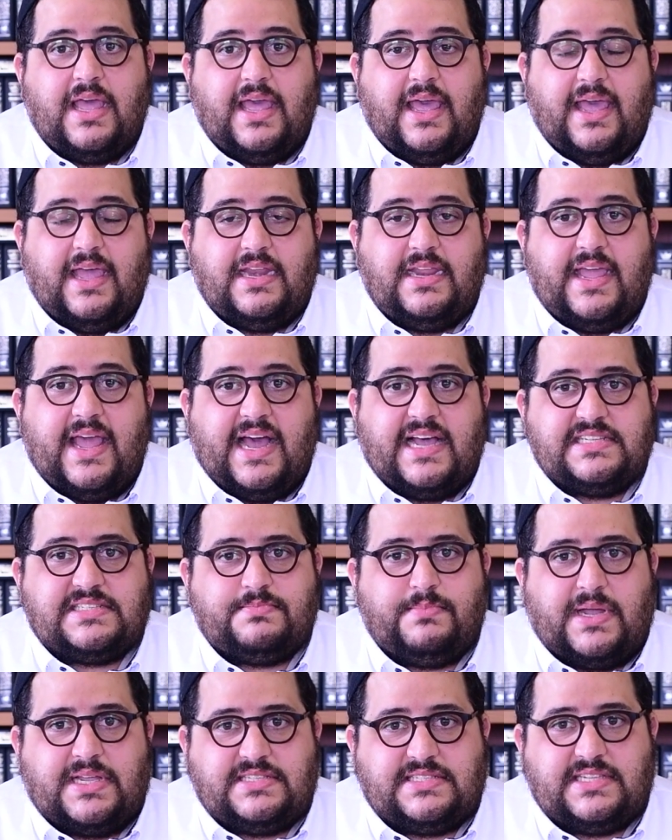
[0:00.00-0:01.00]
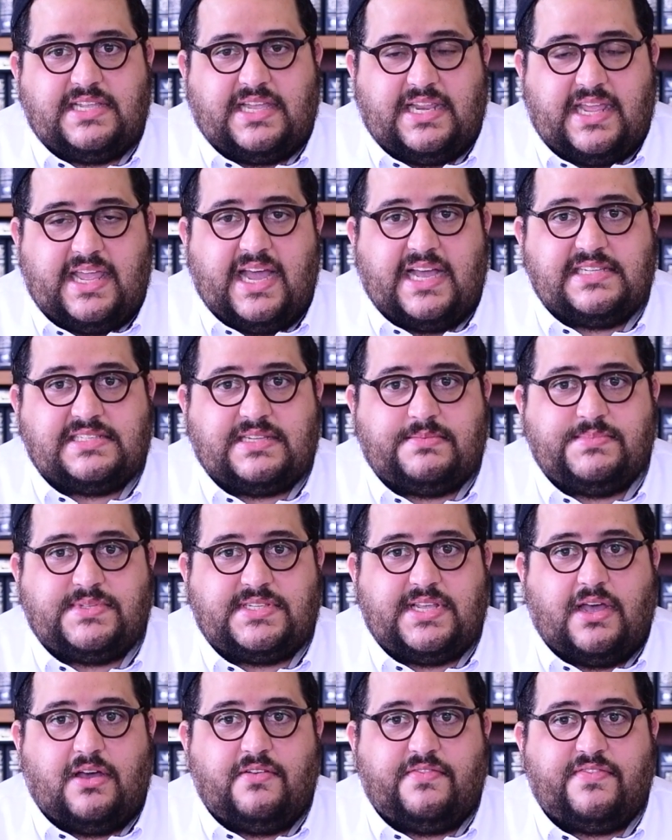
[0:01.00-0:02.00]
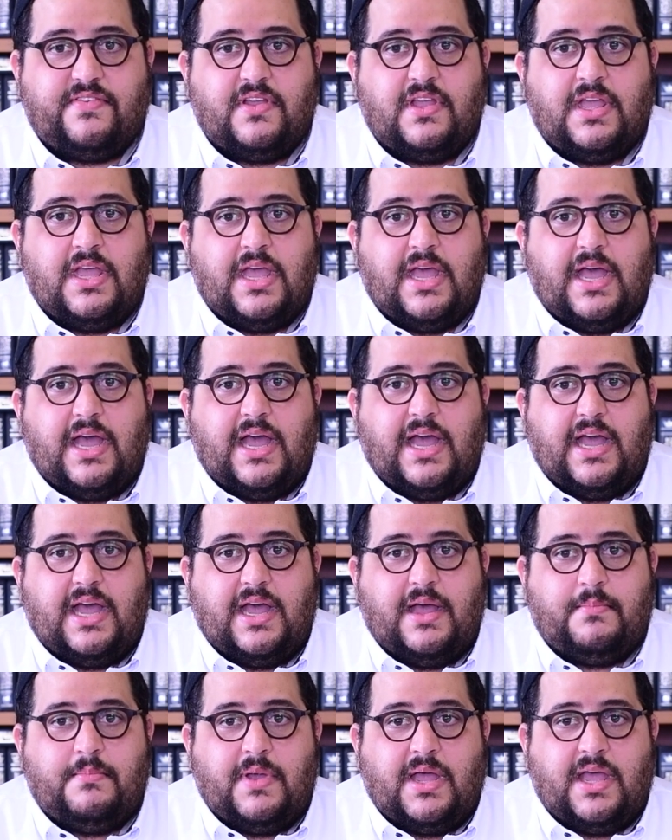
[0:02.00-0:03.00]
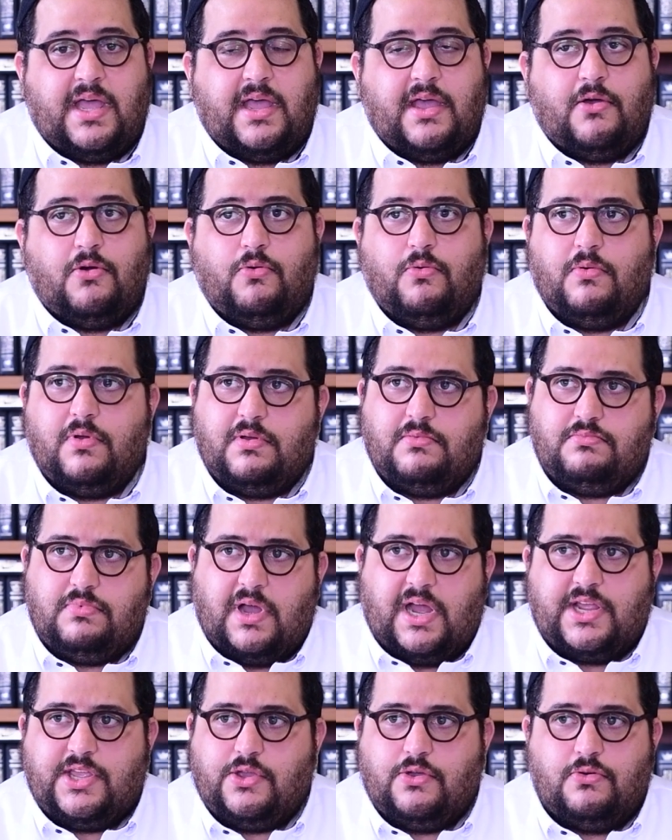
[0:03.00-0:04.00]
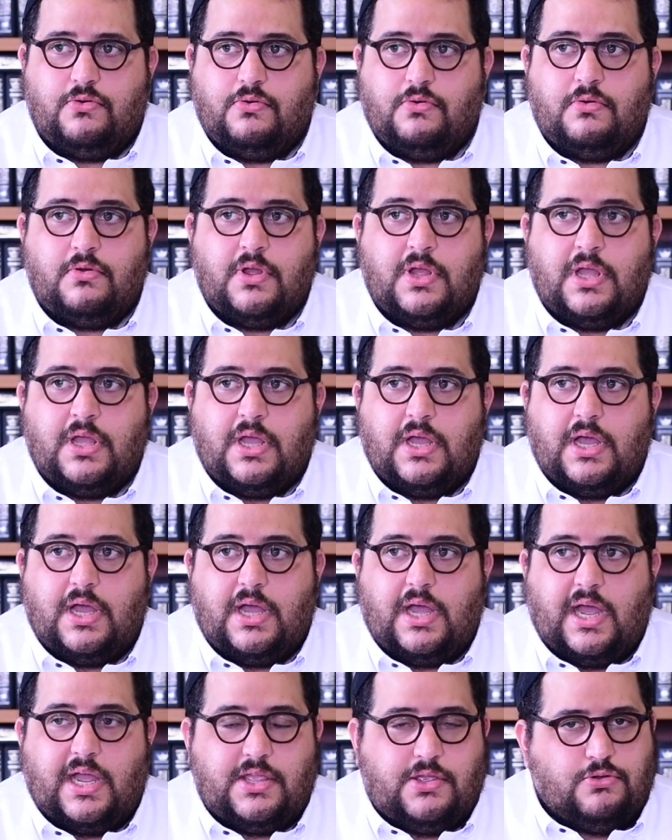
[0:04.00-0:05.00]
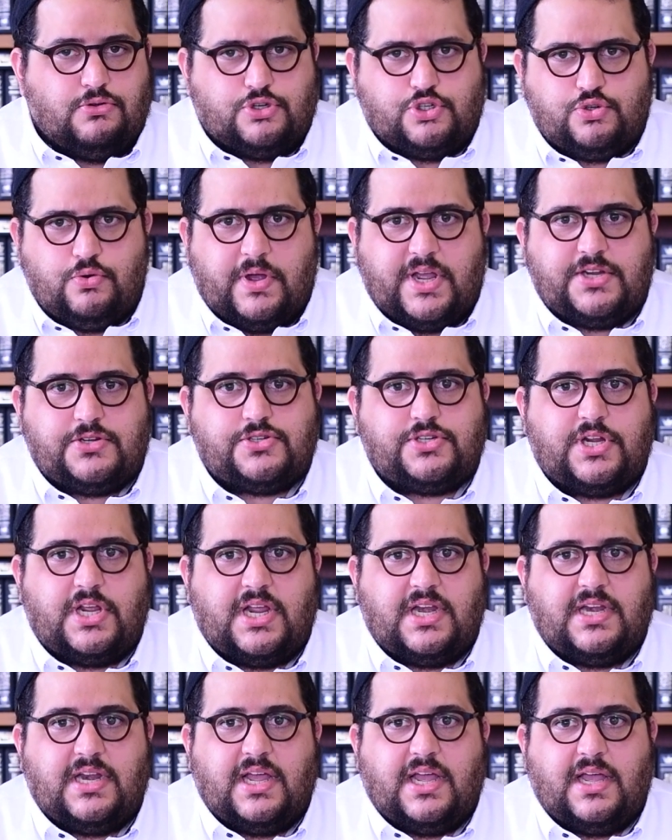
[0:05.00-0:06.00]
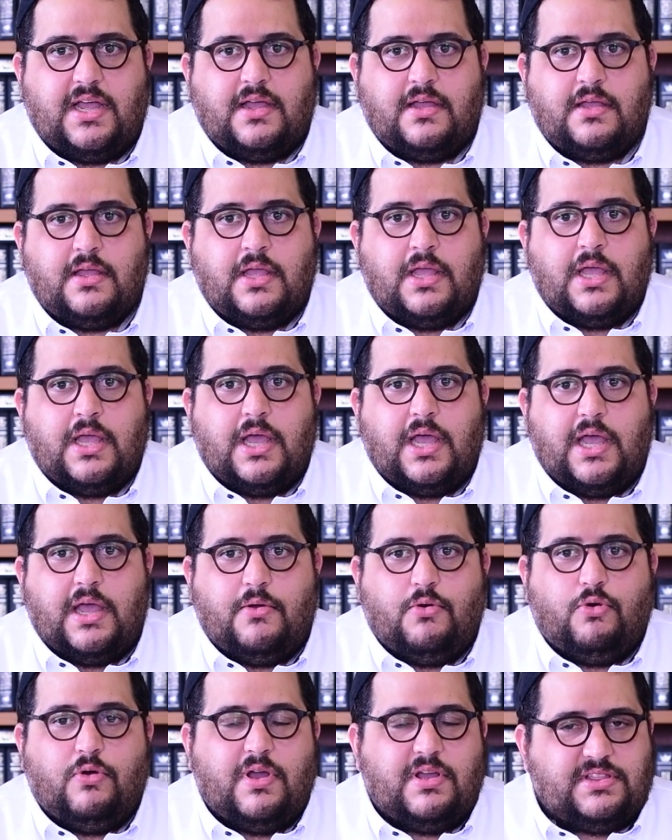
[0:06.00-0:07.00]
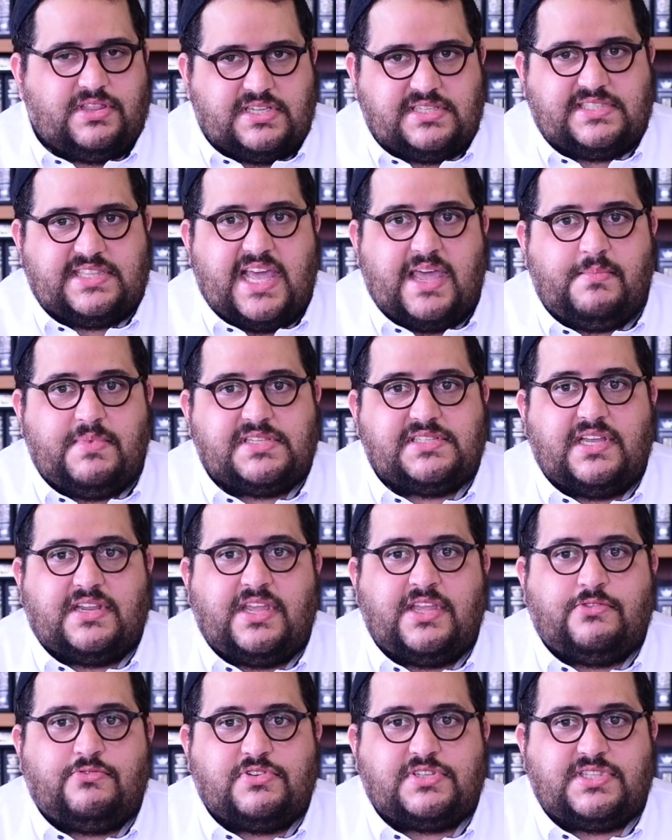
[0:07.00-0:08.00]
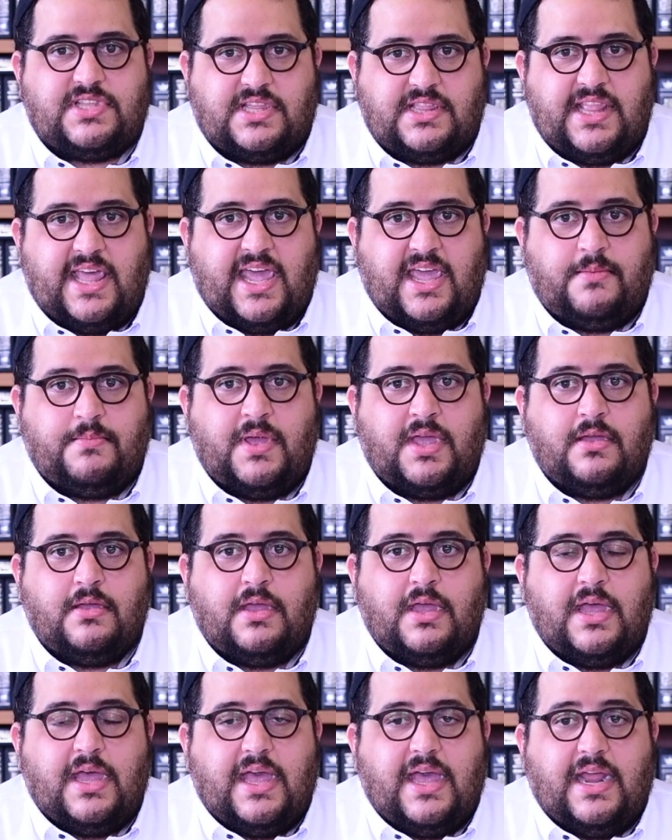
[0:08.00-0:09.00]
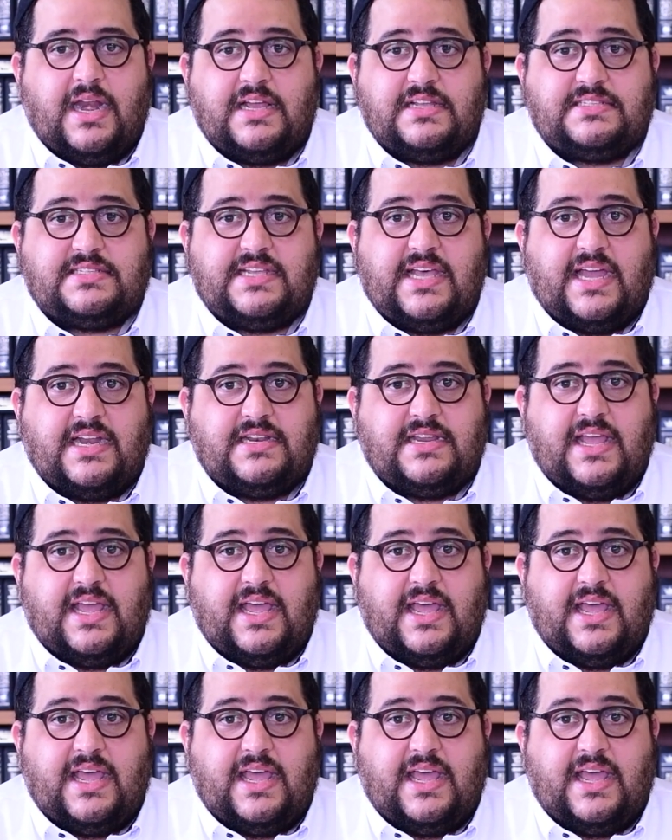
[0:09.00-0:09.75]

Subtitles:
and he asked himself, are you Jewish? And this name is an interesting name. And I said,